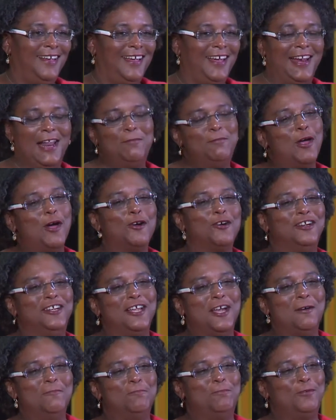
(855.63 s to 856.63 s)
And I'm not going
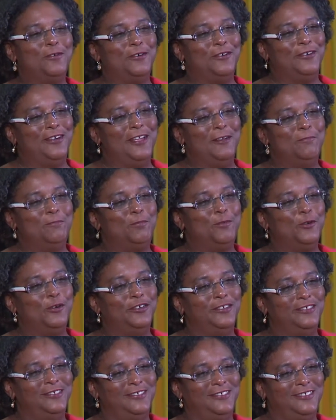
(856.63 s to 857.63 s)
to
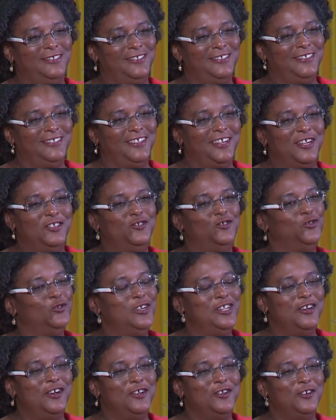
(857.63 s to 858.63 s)
impose
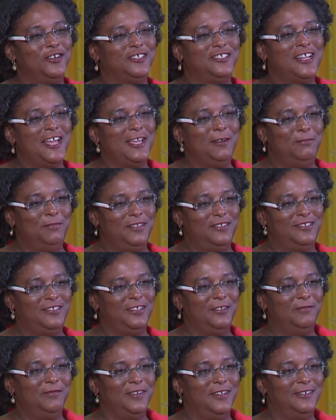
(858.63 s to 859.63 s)
unduly on your time this
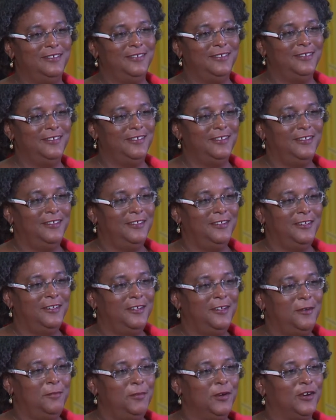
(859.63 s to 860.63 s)
evening,
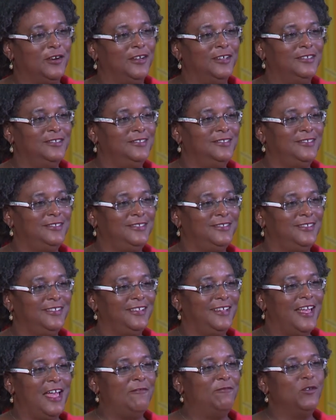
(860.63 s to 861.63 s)
because
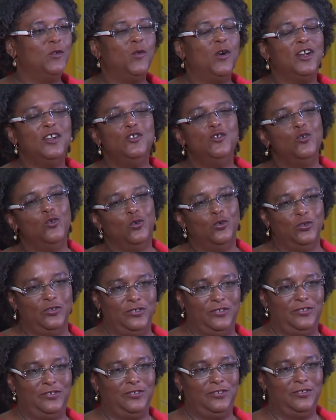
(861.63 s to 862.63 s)
everyone
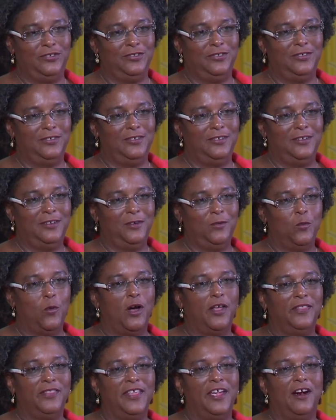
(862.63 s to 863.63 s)
knows
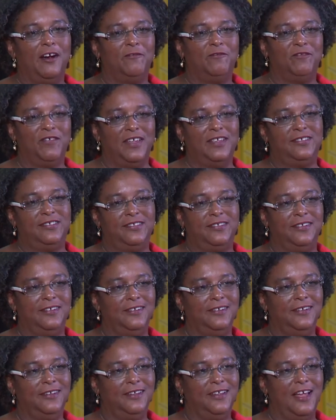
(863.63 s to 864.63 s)
what they are facing
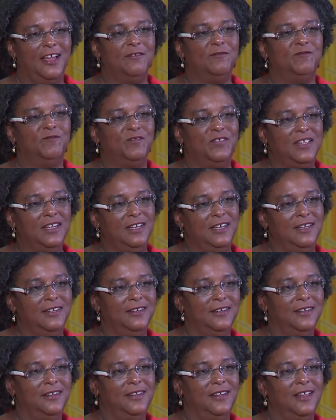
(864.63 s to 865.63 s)
and
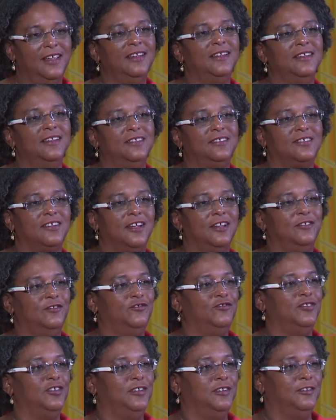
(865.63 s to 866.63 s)
feeling in this
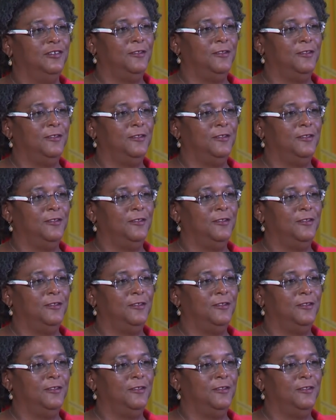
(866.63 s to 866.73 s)
country.